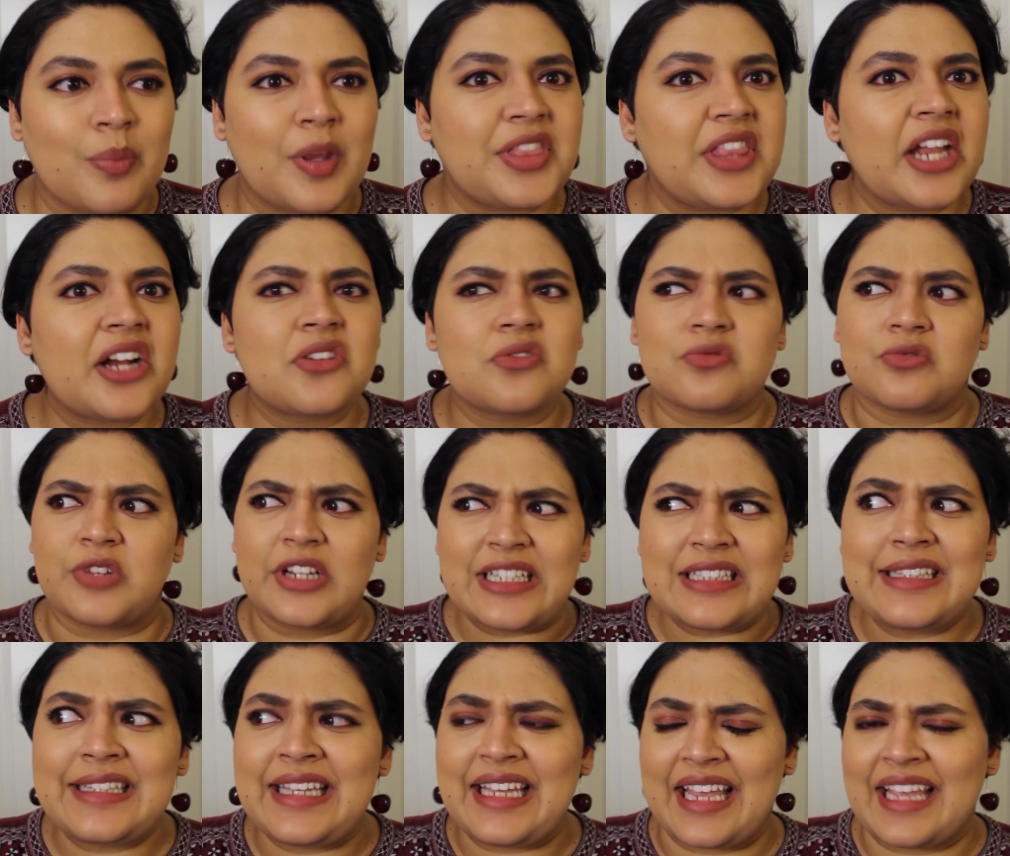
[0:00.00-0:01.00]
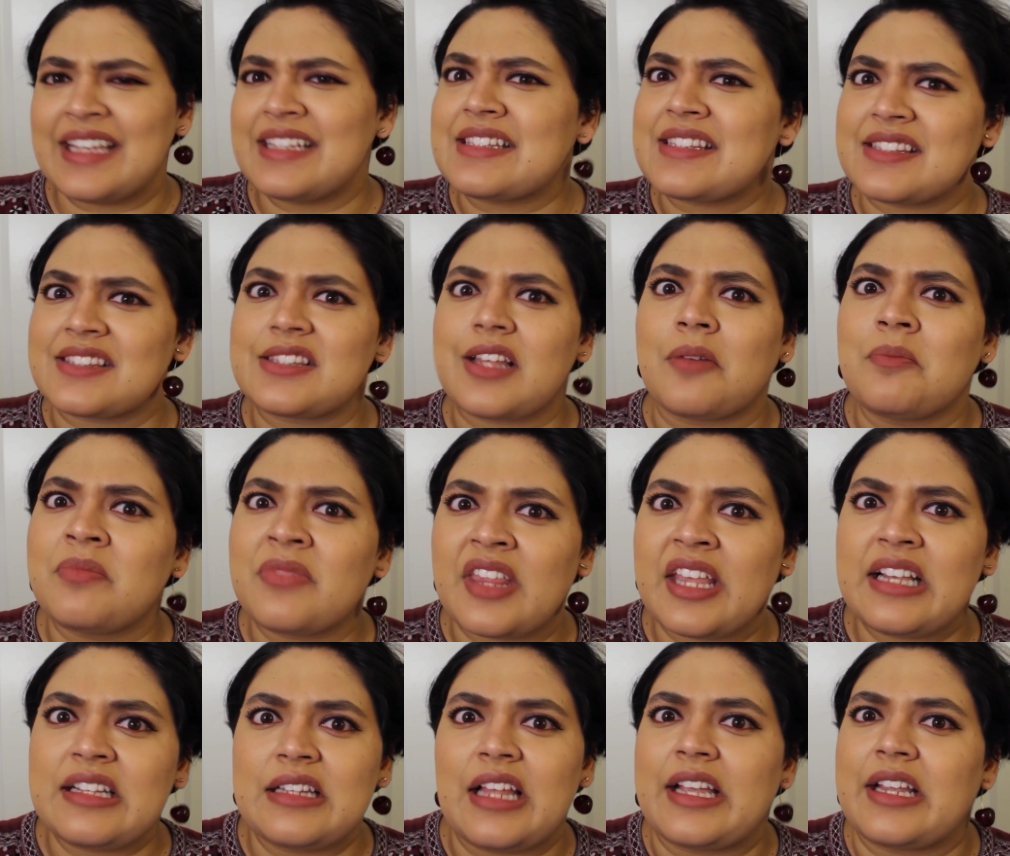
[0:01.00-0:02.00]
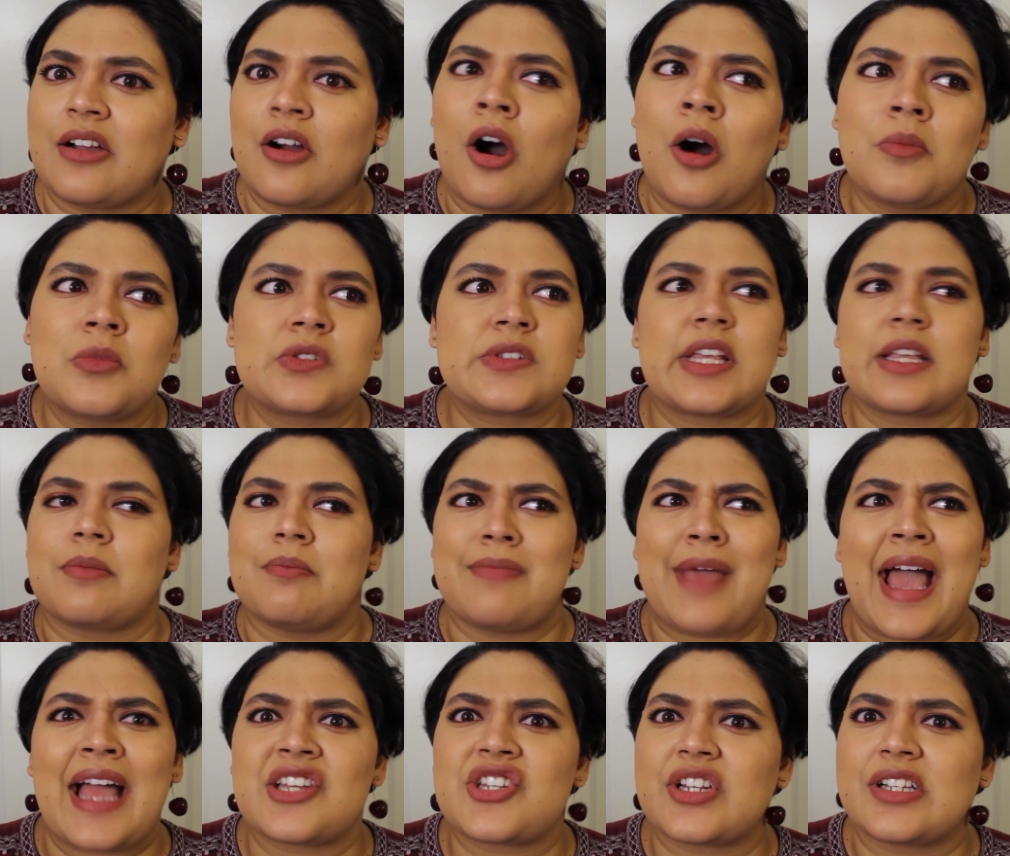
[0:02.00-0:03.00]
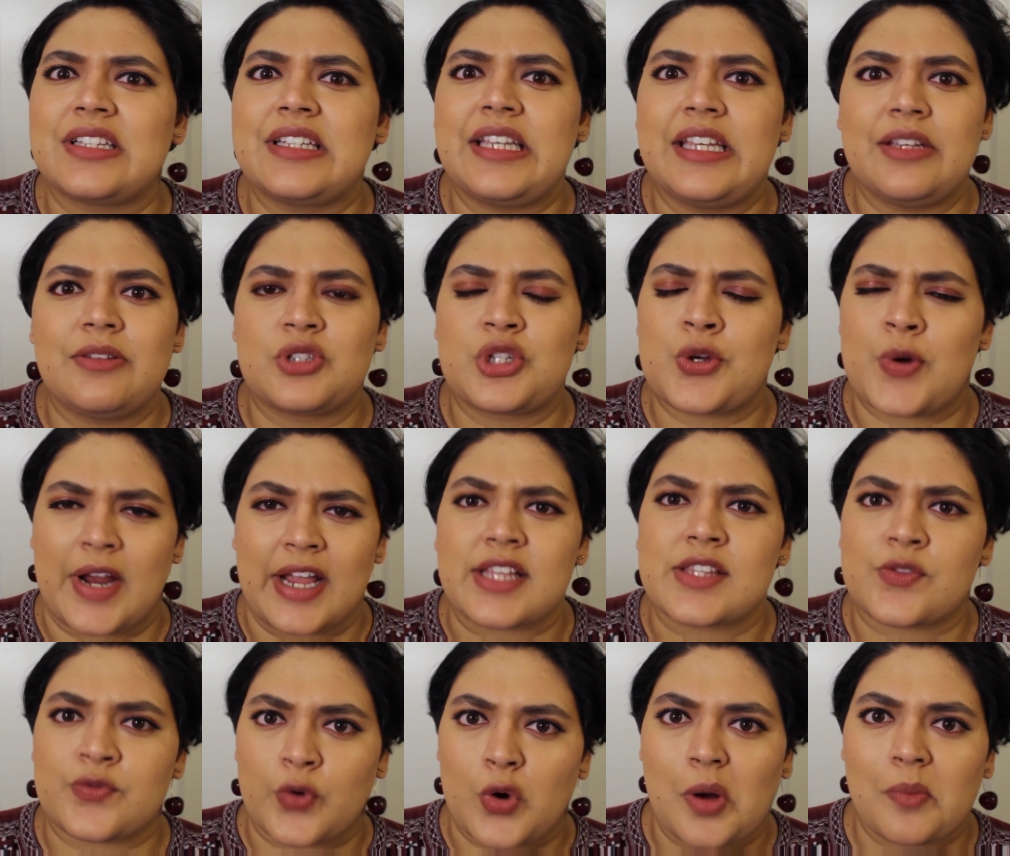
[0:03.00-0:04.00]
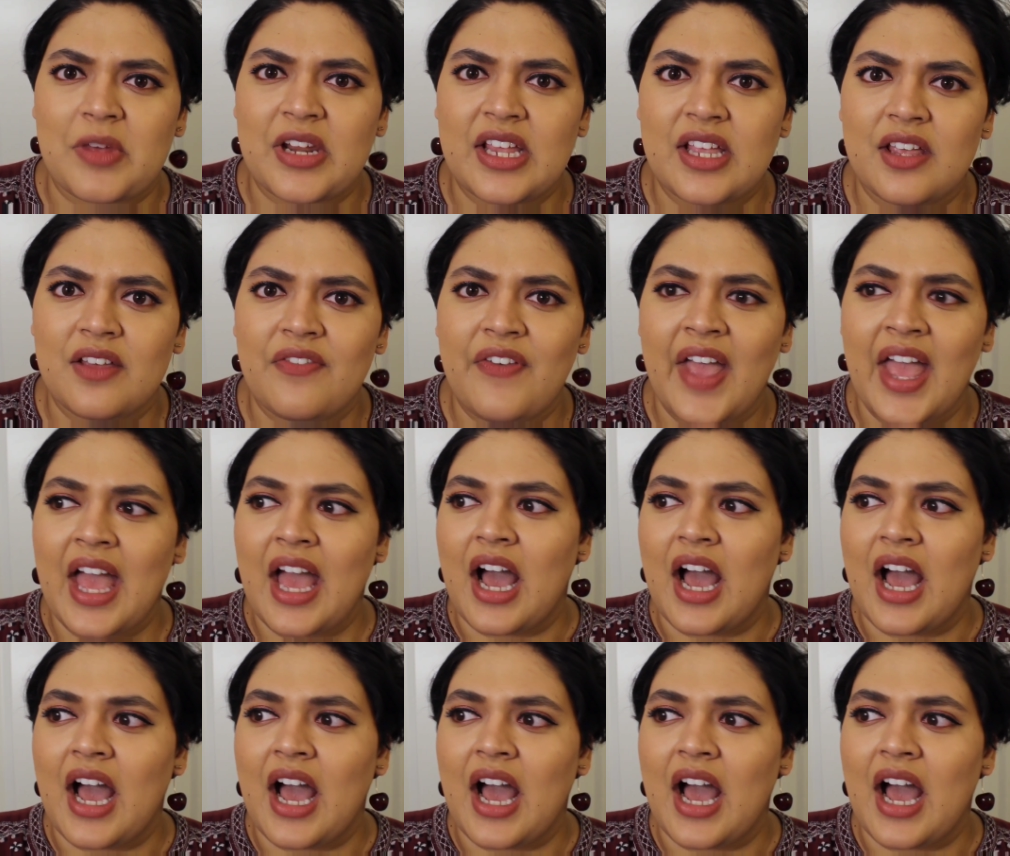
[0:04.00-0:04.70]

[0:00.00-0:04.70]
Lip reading: But there really is something like almost like magically transformative